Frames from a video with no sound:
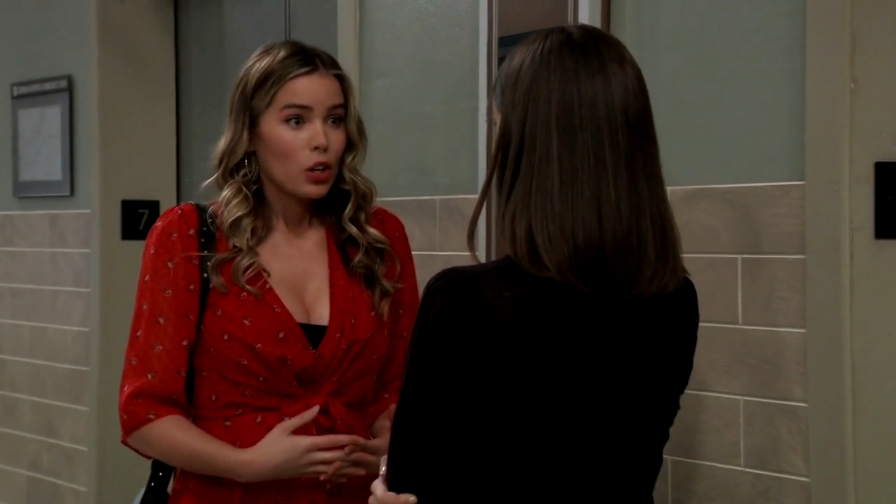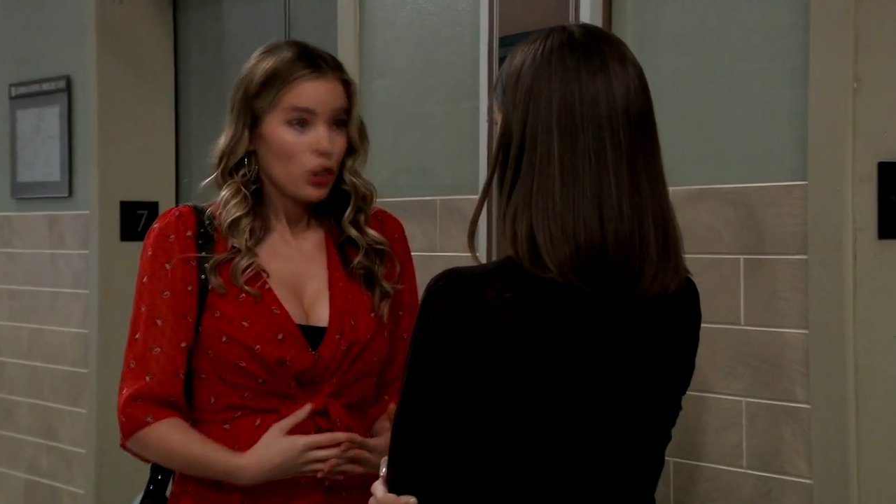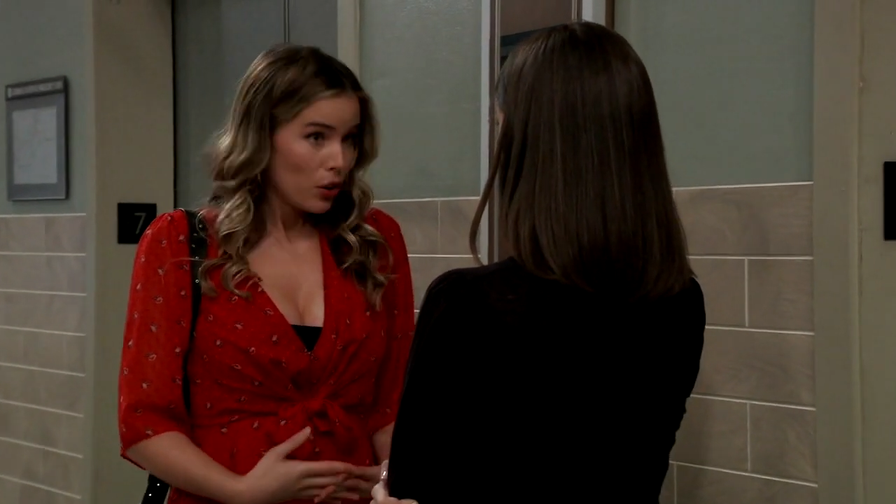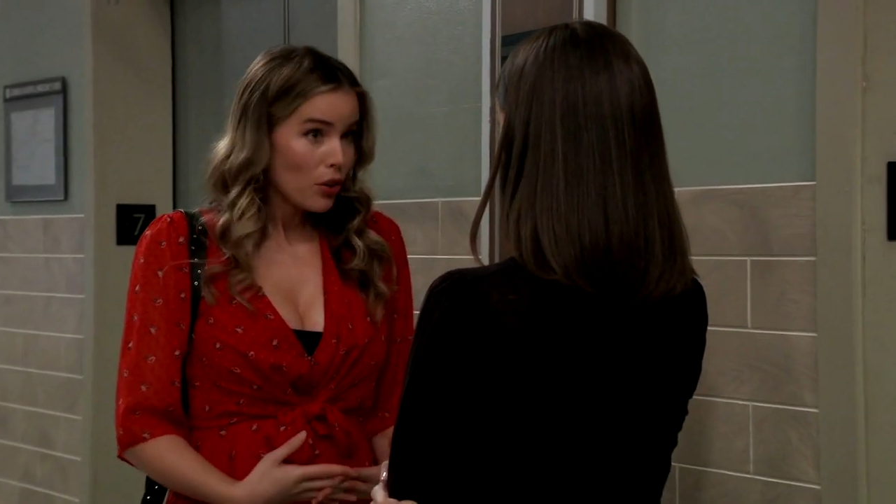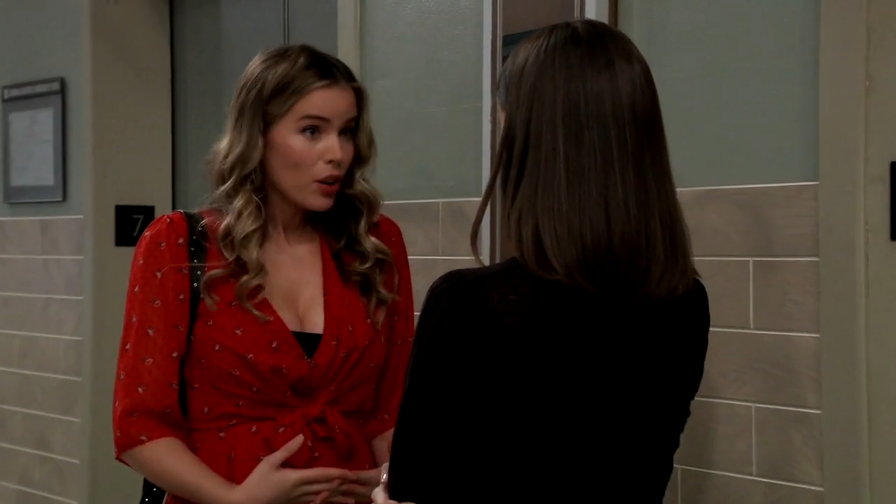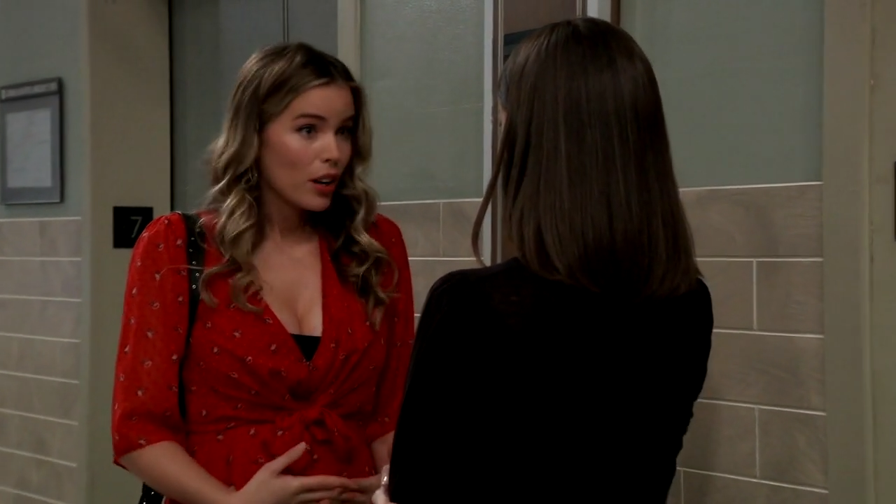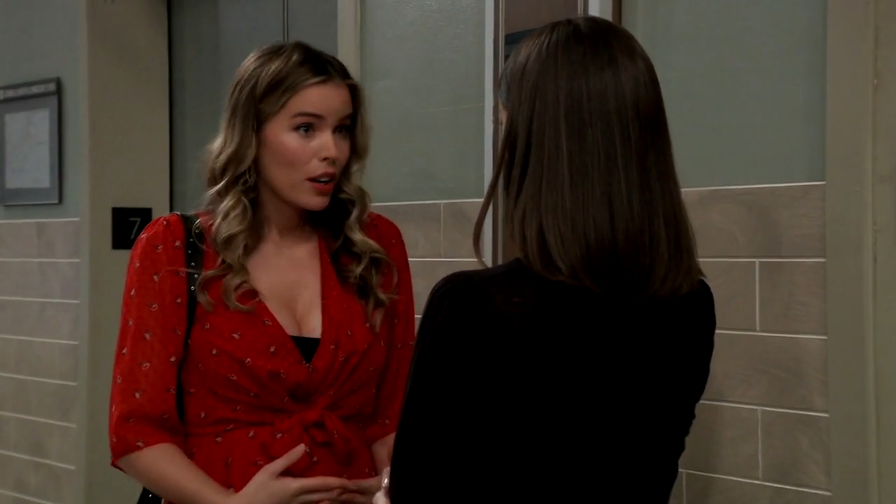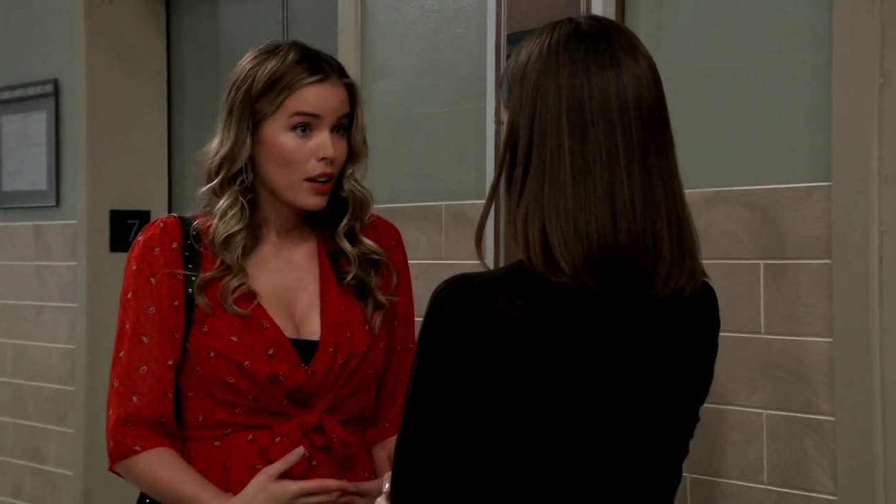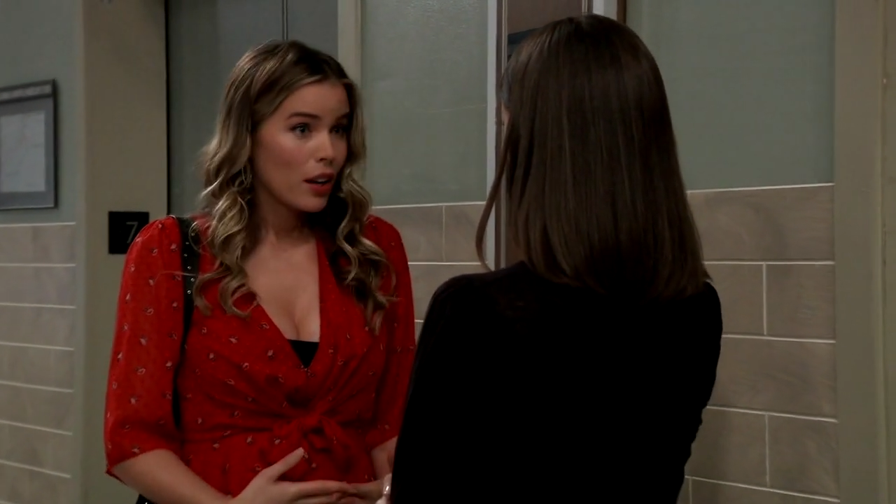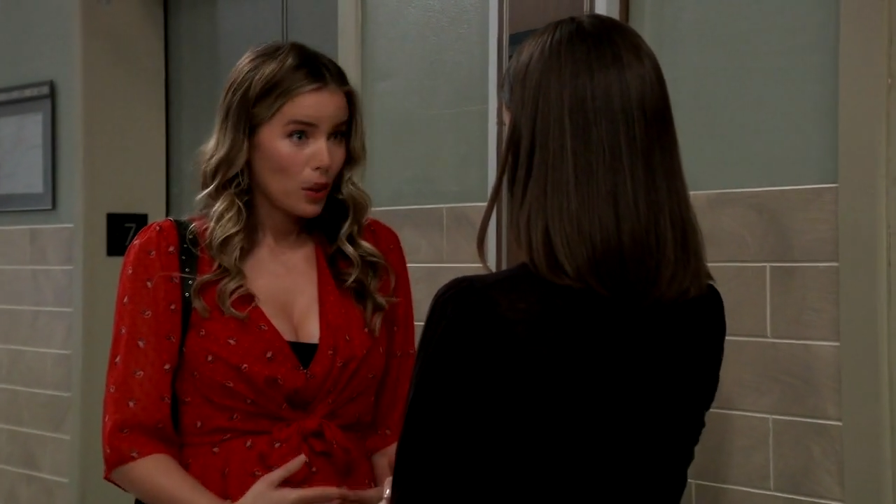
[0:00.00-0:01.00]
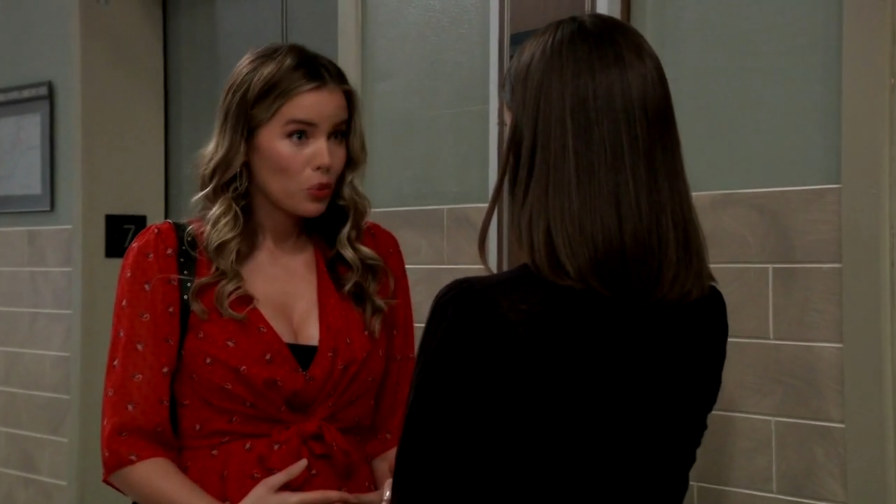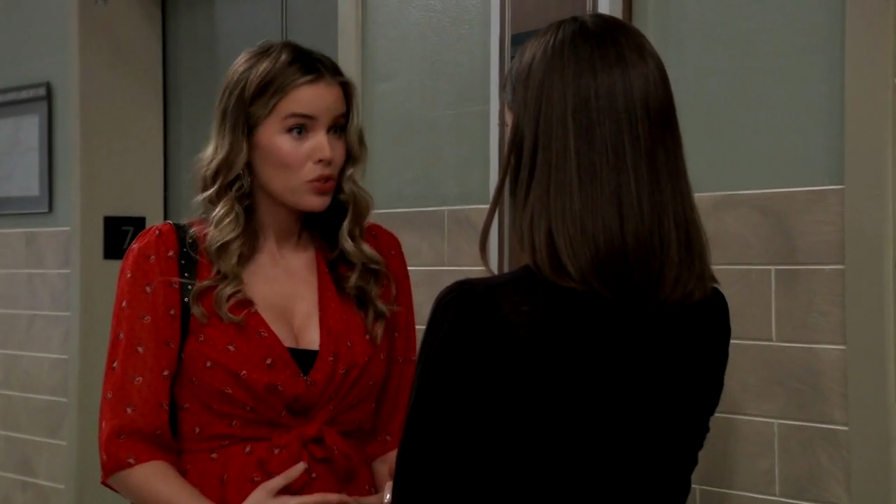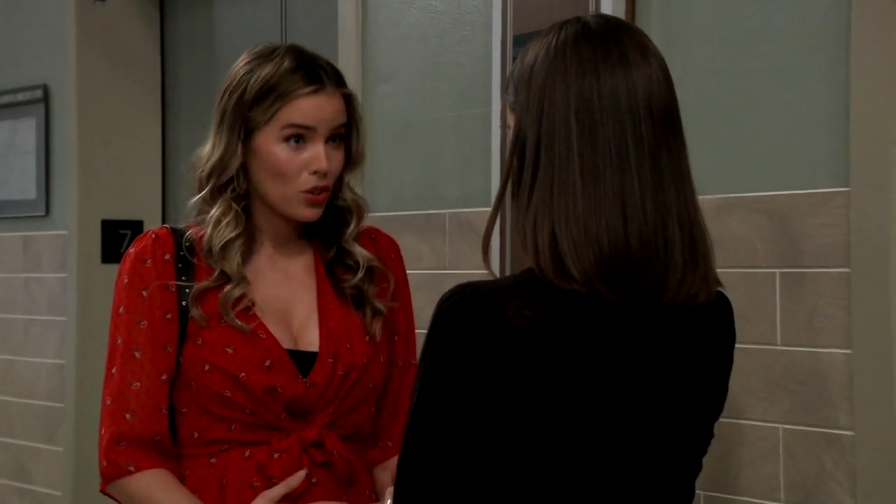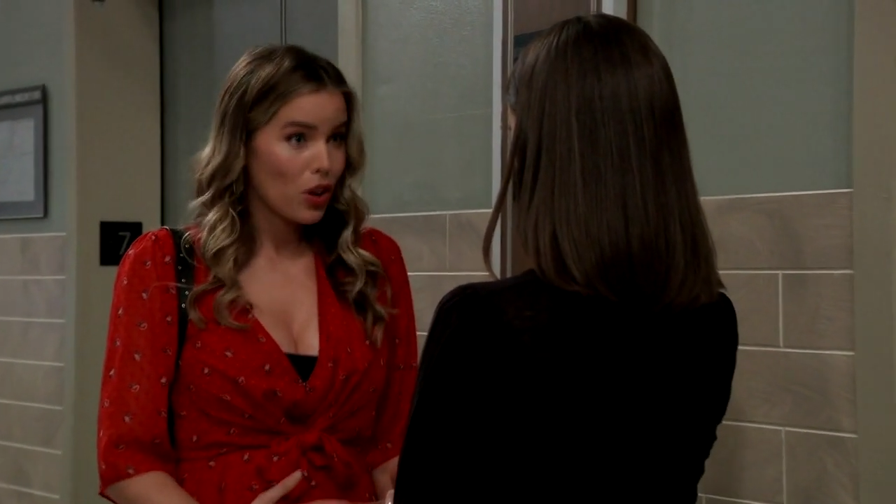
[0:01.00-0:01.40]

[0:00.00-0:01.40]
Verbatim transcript: knew it was